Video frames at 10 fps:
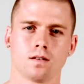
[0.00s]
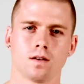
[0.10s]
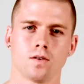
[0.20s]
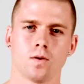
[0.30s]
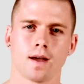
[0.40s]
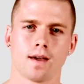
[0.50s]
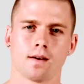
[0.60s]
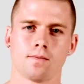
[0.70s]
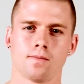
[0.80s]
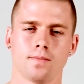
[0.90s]
that who I
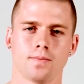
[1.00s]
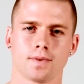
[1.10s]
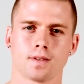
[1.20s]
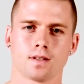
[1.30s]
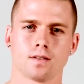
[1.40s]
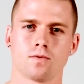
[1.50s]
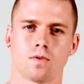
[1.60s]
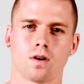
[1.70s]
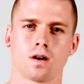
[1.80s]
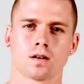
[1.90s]
am isn't
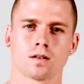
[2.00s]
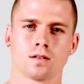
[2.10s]
wrong.